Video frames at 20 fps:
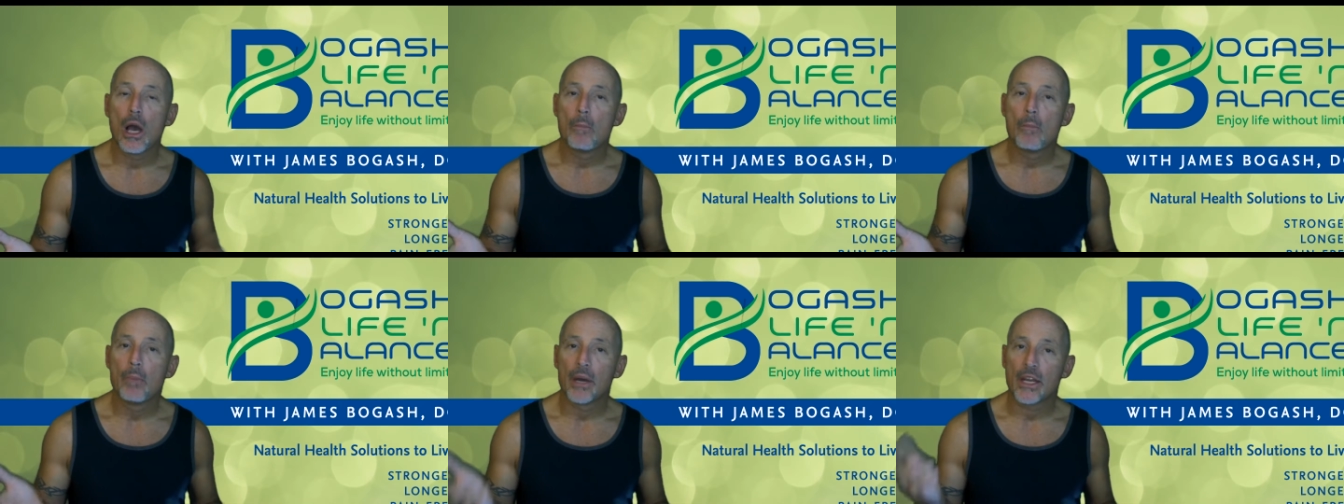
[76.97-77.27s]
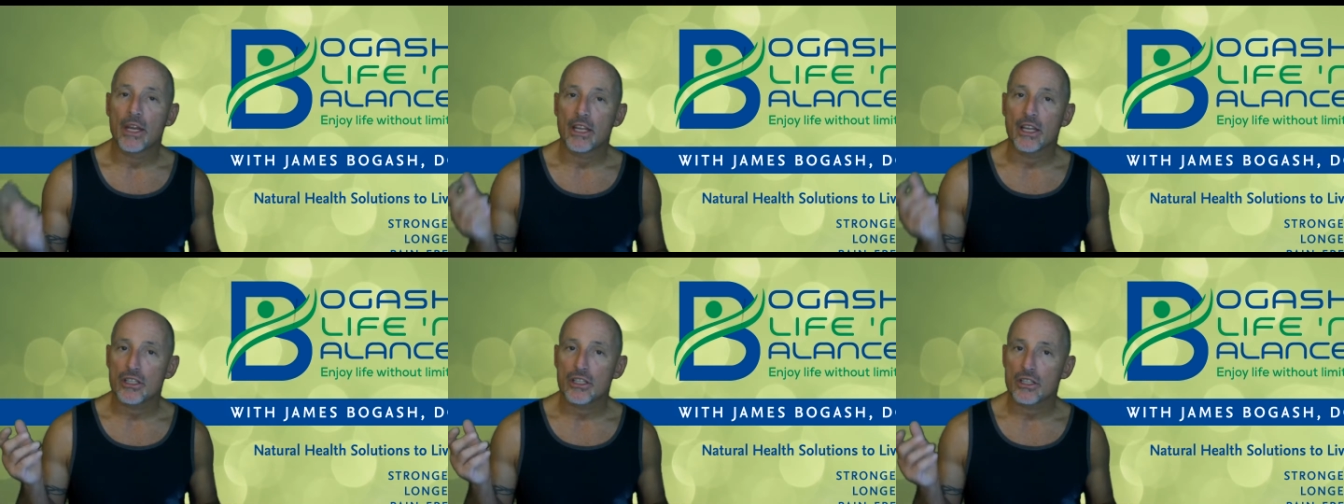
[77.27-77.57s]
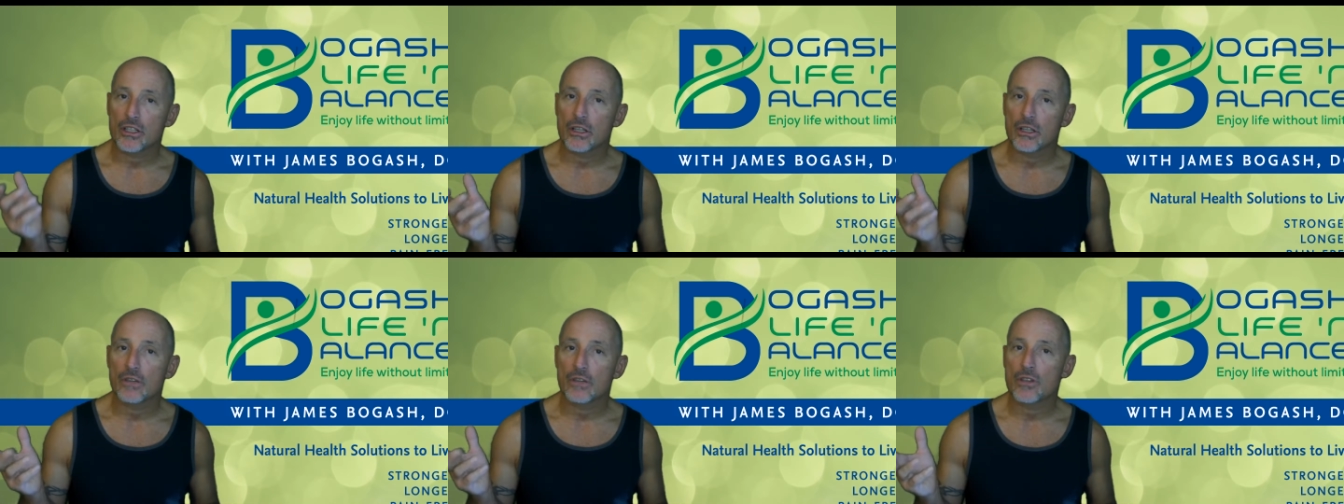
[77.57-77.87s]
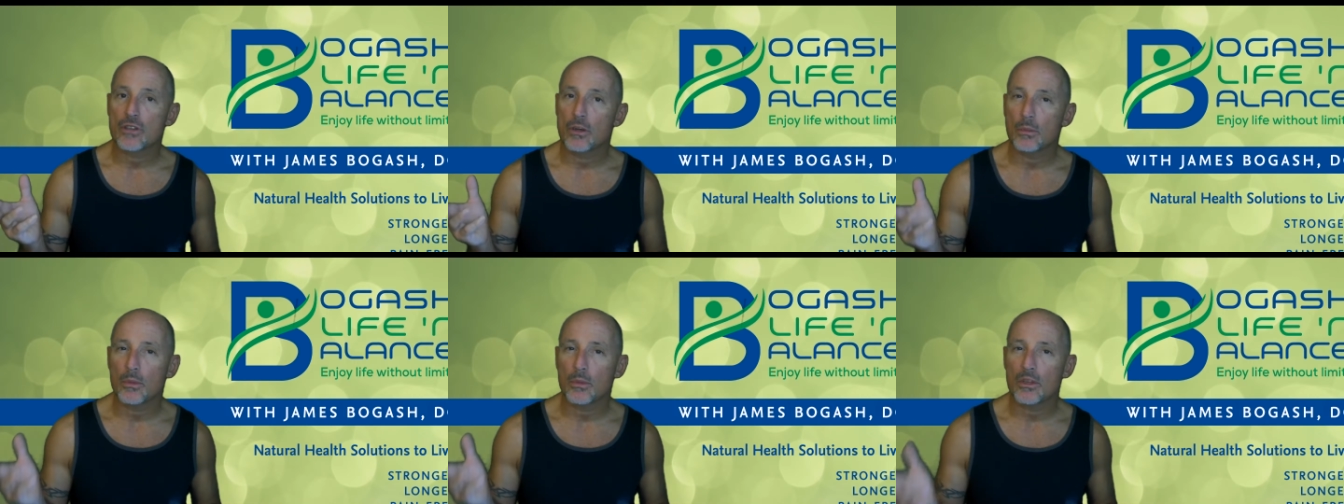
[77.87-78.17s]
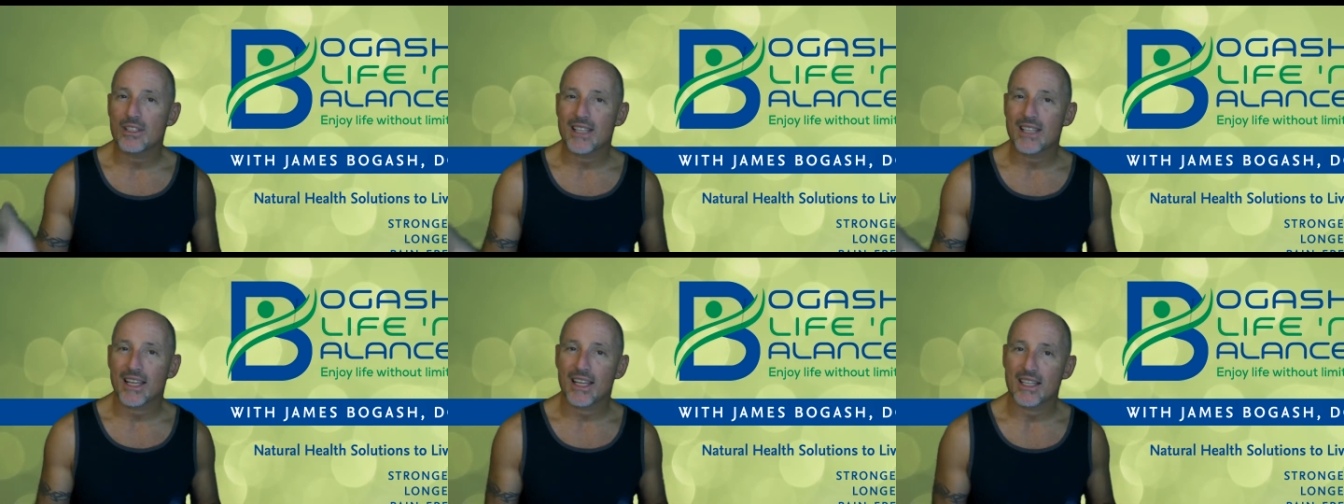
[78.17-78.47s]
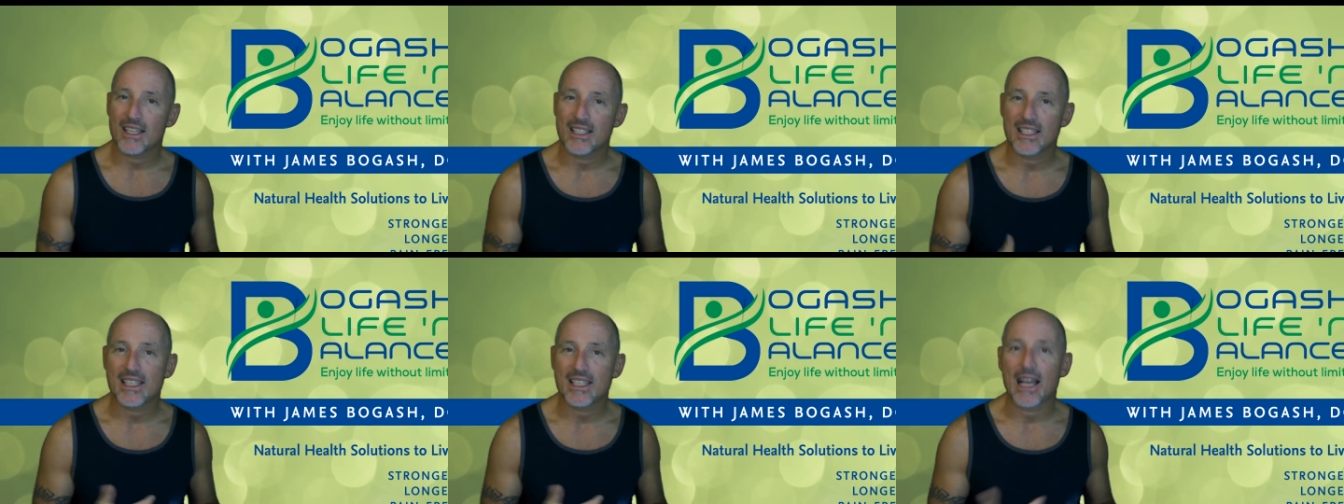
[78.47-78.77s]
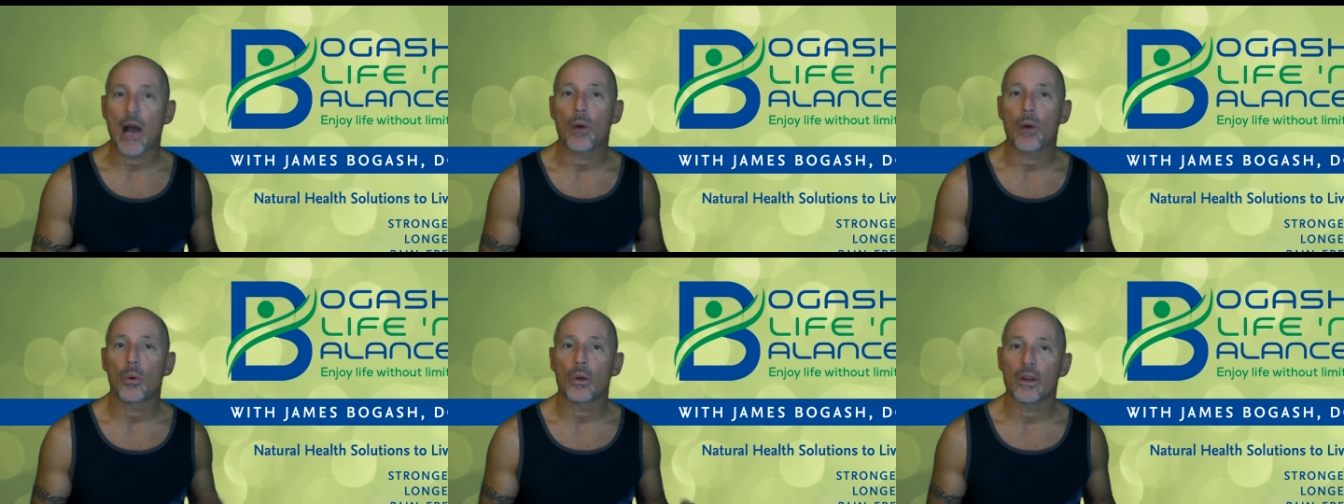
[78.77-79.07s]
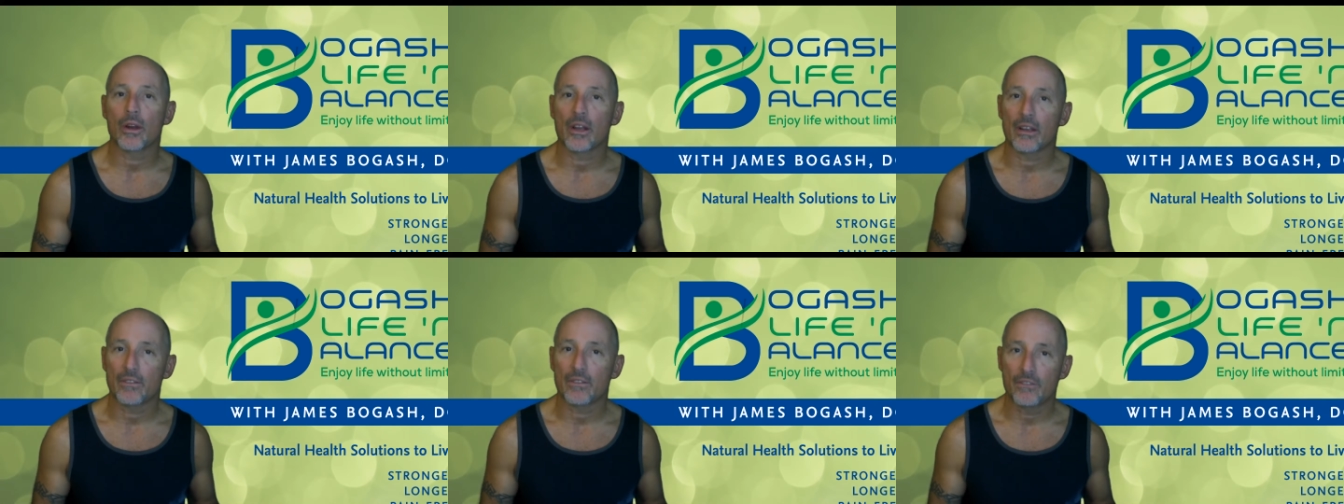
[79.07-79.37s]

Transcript: but it serves almost like a scouring